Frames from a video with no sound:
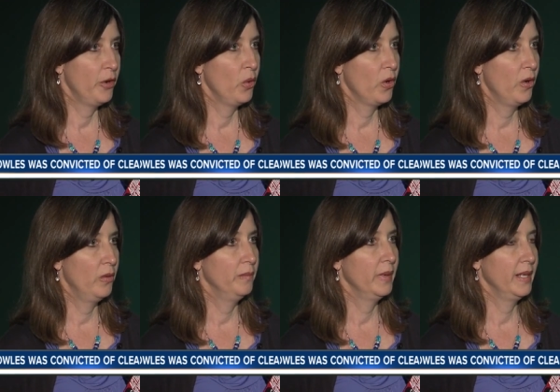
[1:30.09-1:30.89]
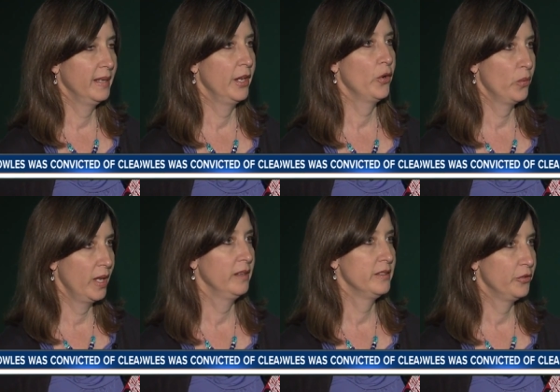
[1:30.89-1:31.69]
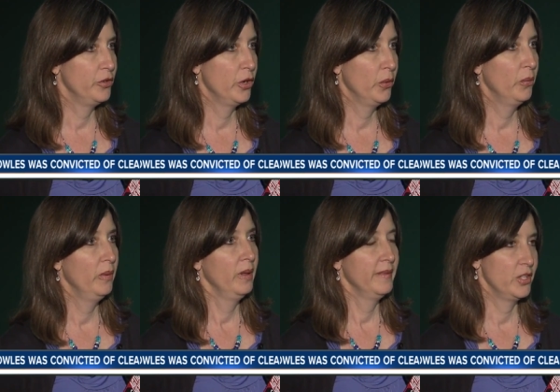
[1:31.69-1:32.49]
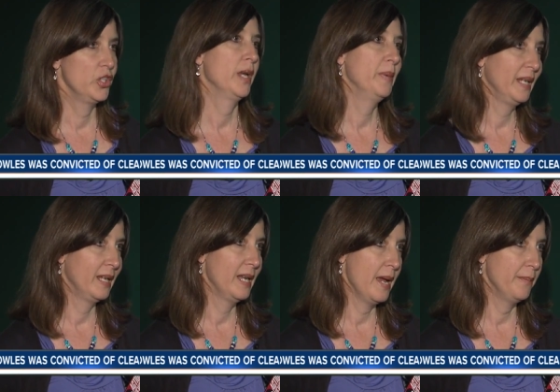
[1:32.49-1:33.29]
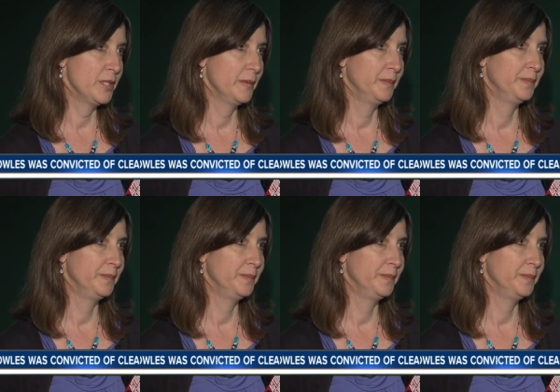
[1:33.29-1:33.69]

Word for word: phone call and let her relatives know that she had been kidnapped.